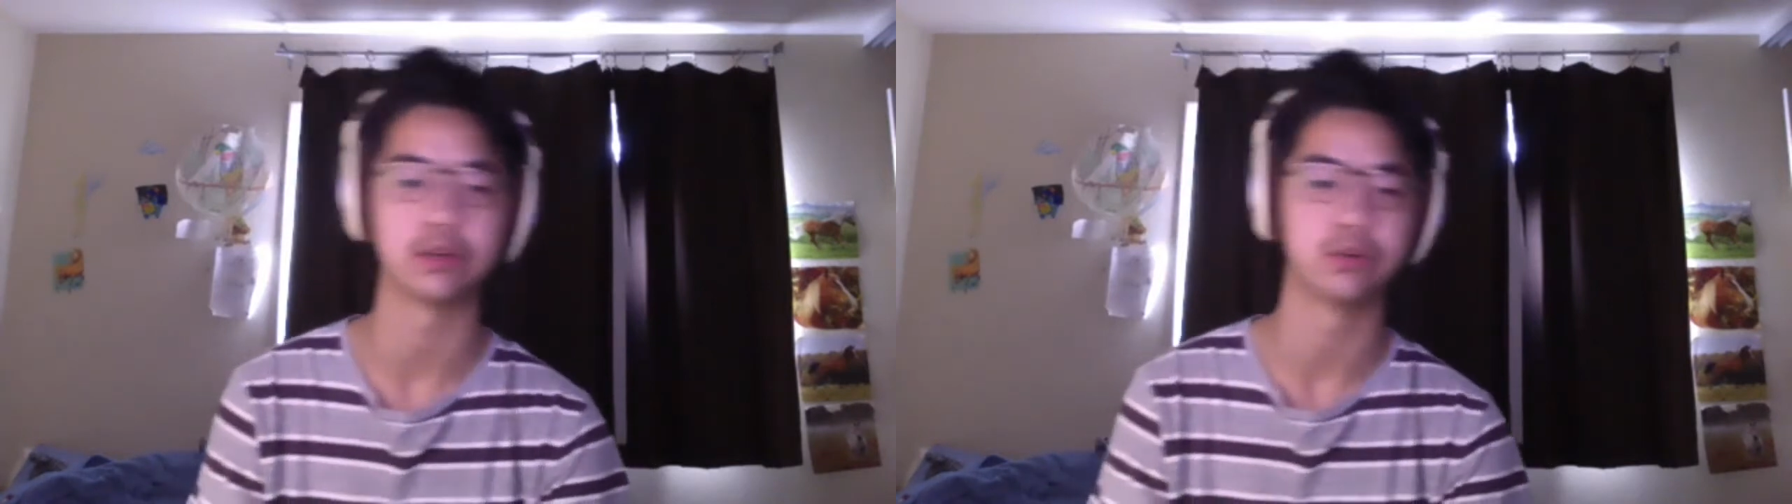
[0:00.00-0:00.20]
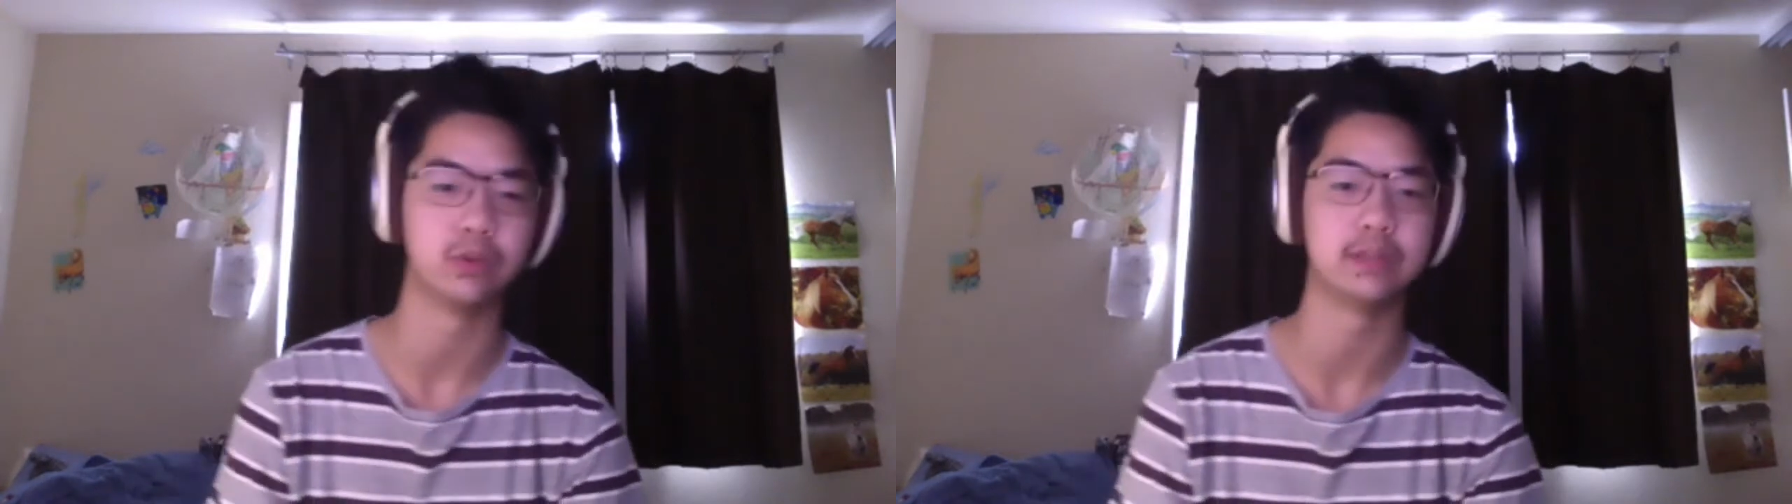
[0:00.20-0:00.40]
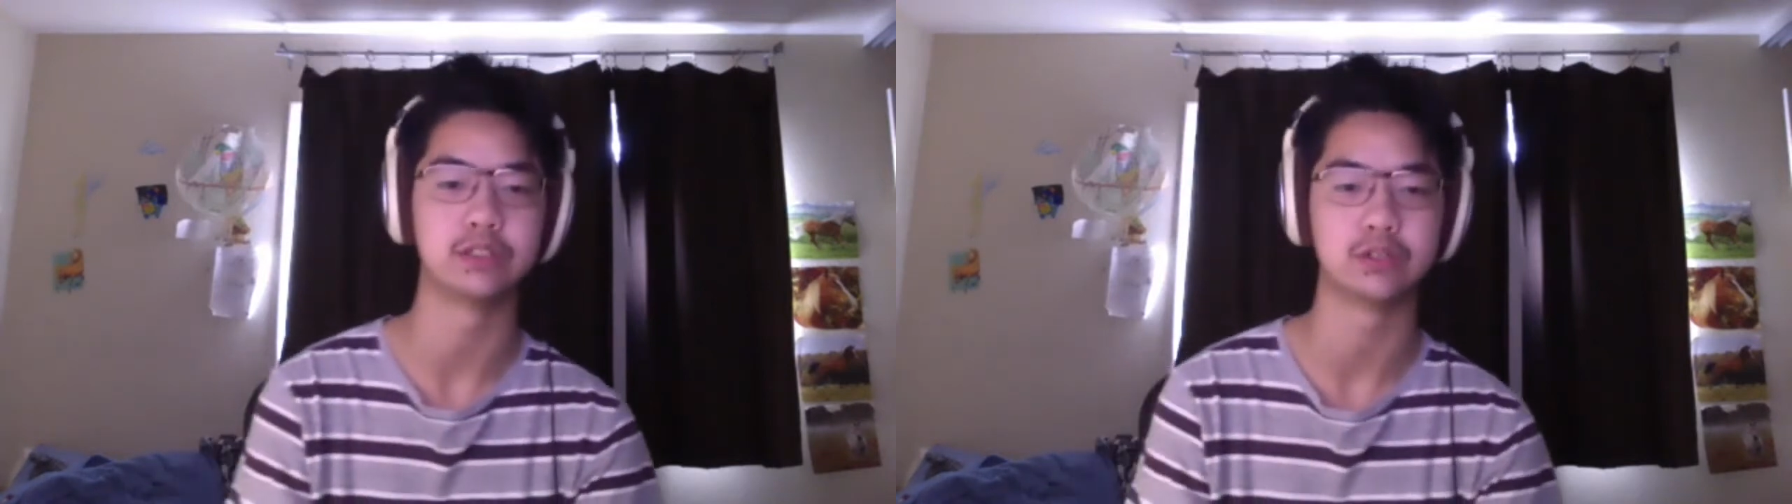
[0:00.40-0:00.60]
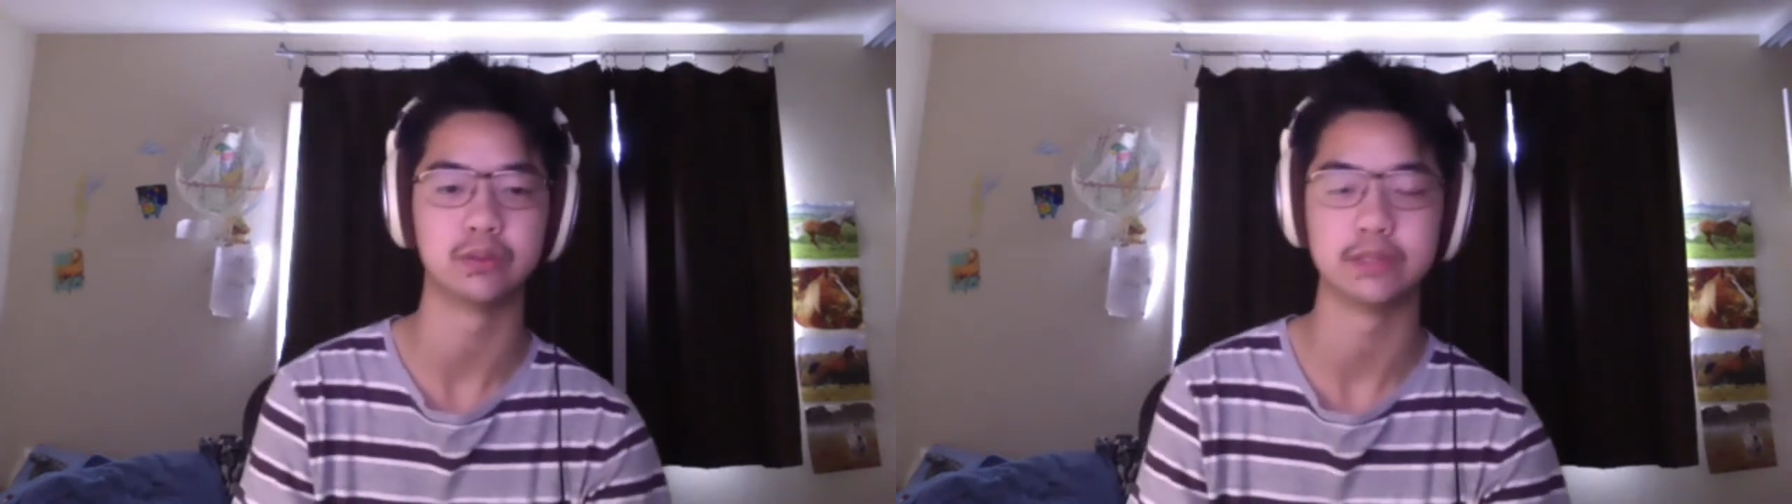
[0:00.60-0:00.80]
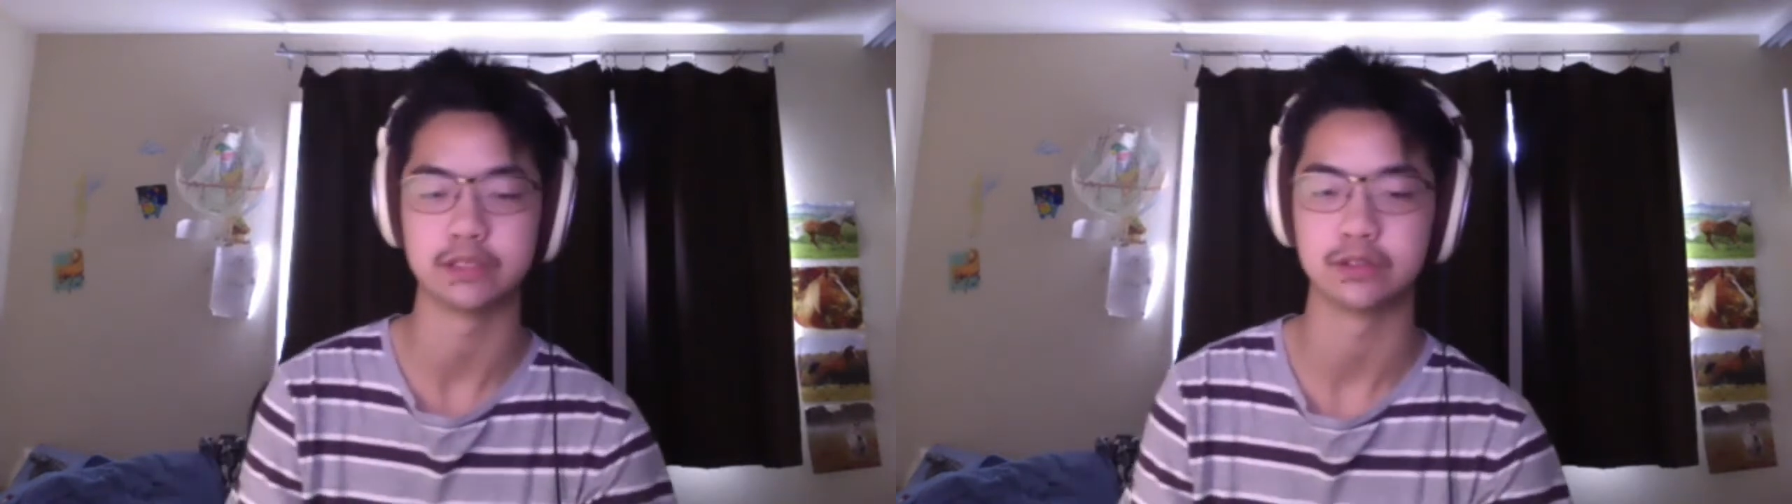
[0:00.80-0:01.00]
1 0
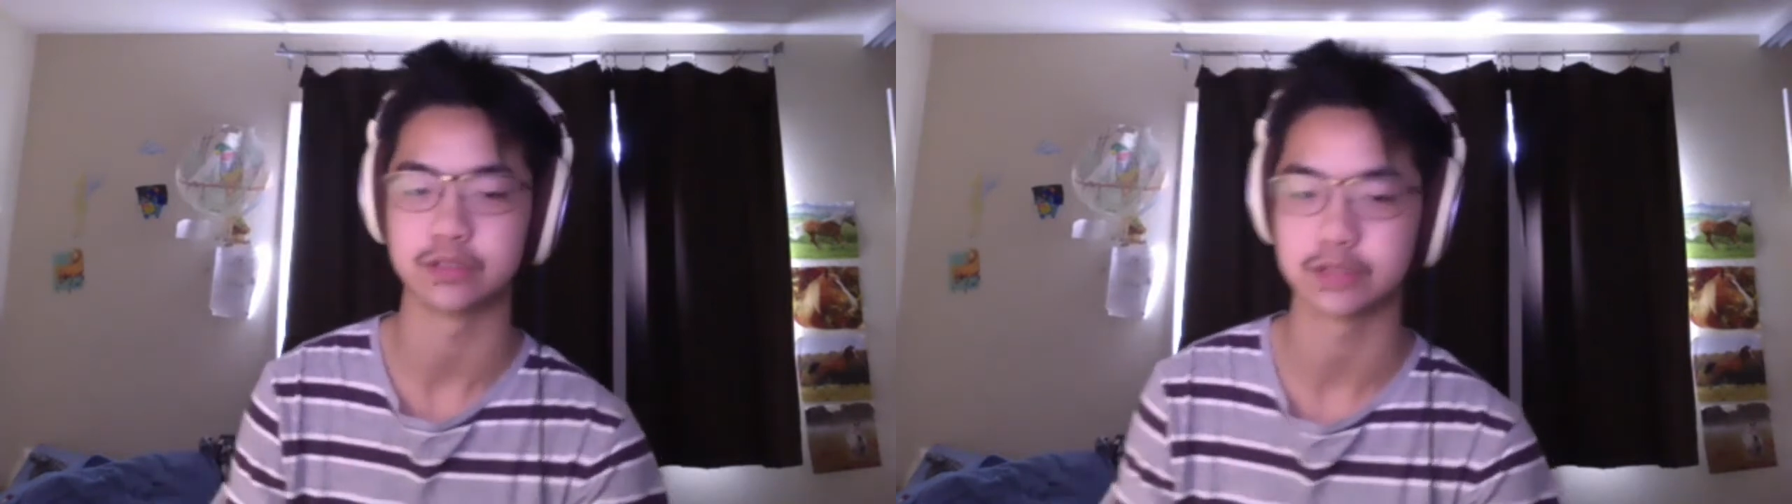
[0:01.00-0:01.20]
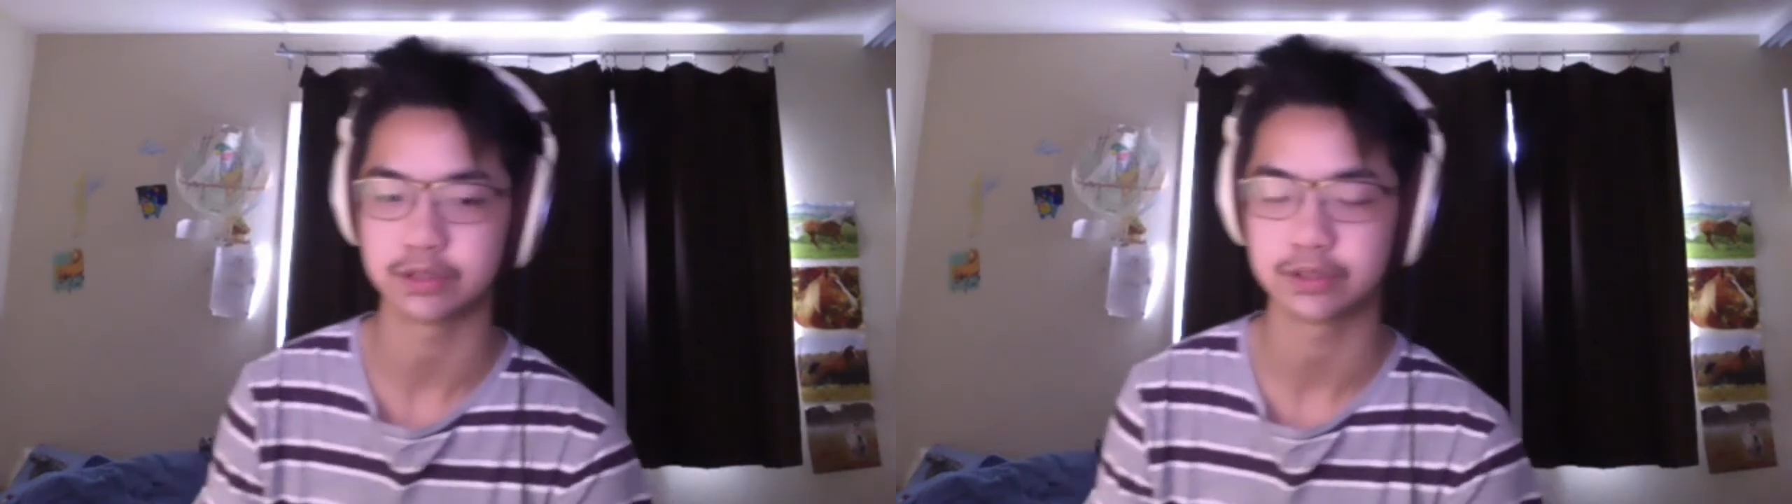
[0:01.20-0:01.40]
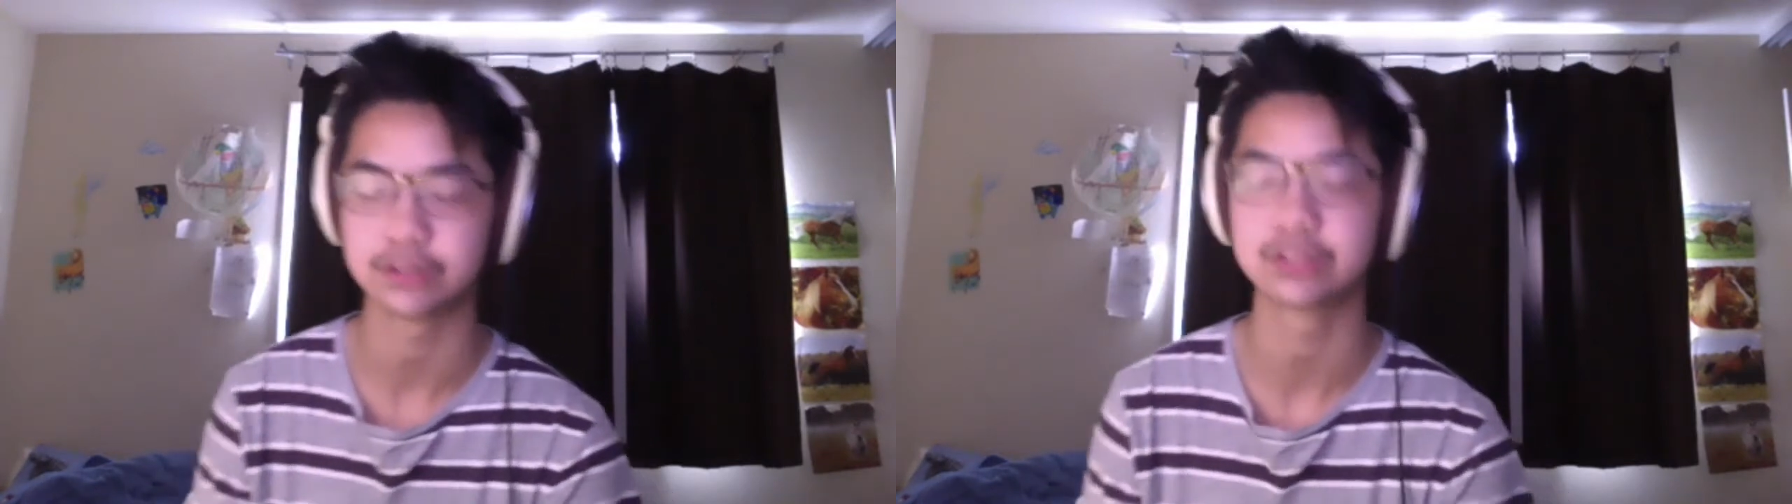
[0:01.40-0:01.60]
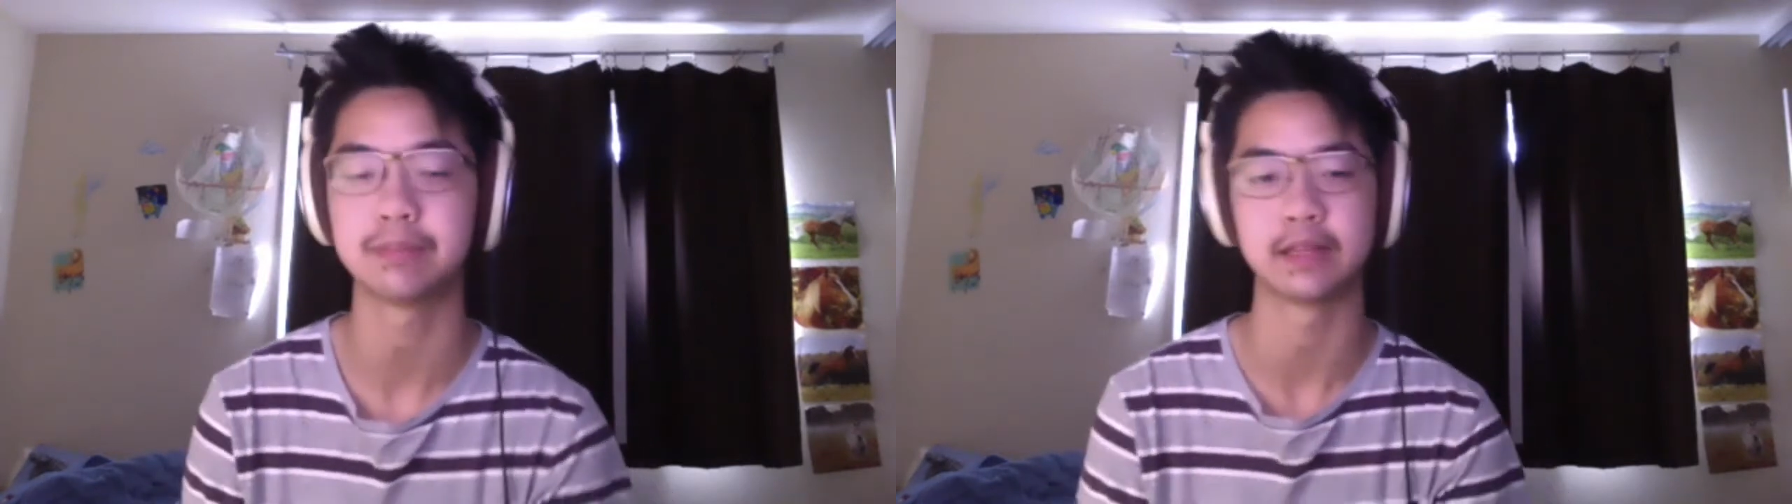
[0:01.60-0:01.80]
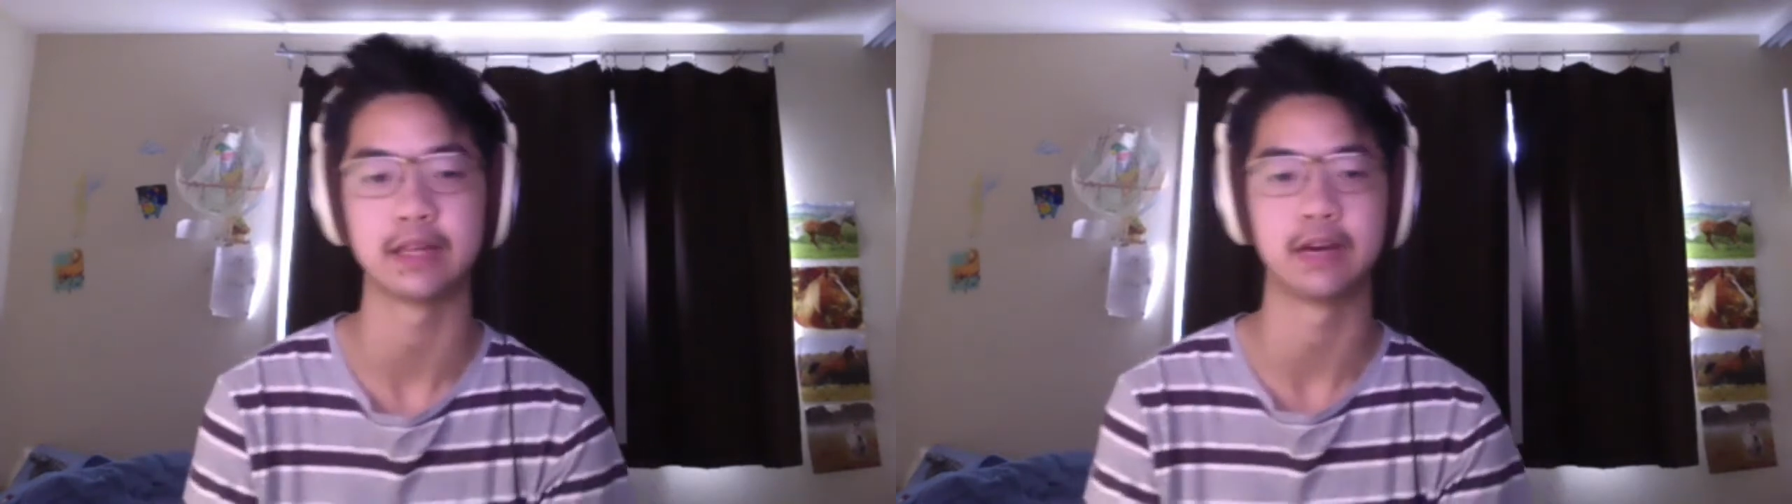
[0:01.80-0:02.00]
1 0 0 or something like
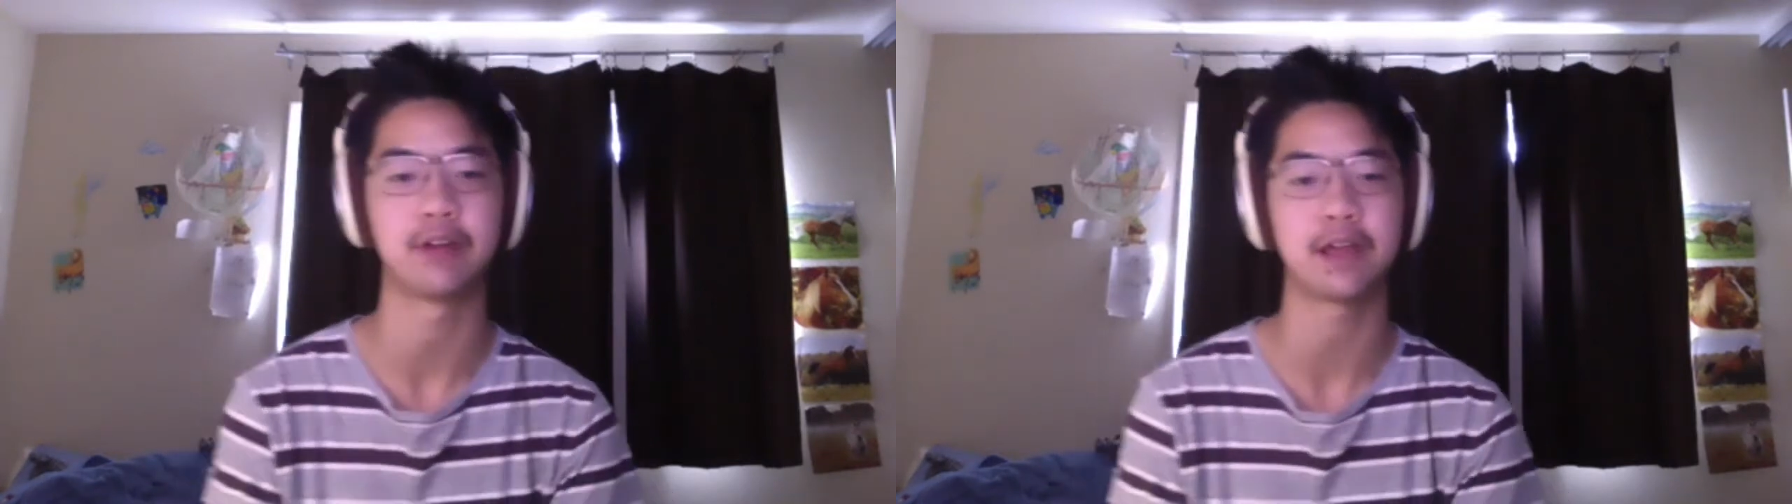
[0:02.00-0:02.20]
that, right?